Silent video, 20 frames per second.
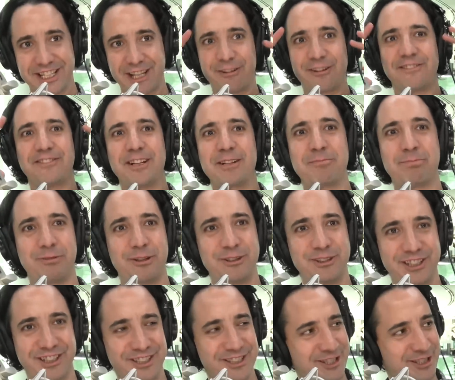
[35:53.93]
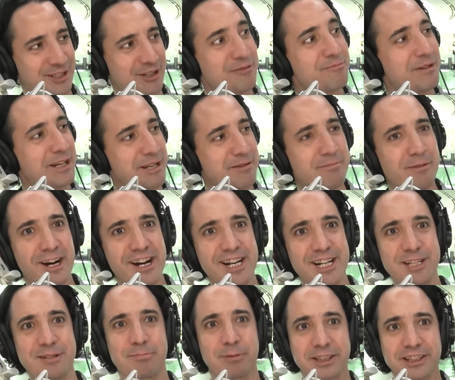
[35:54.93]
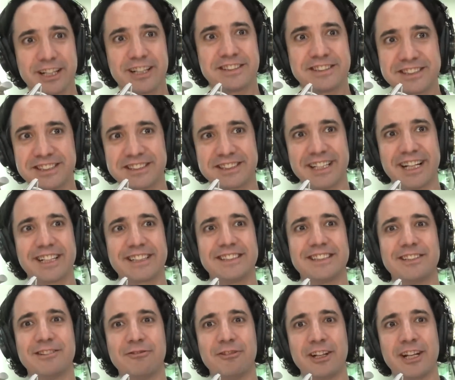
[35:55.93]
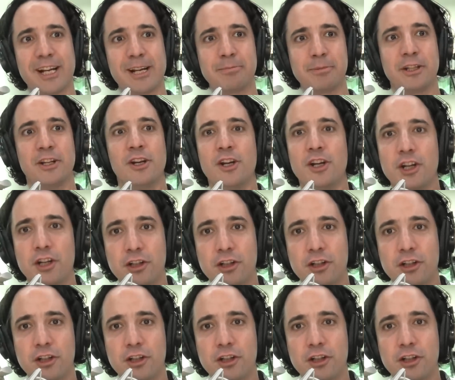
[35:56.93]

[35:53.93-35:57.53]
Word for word: That would have like broken so many minds, but that's exactly what happened.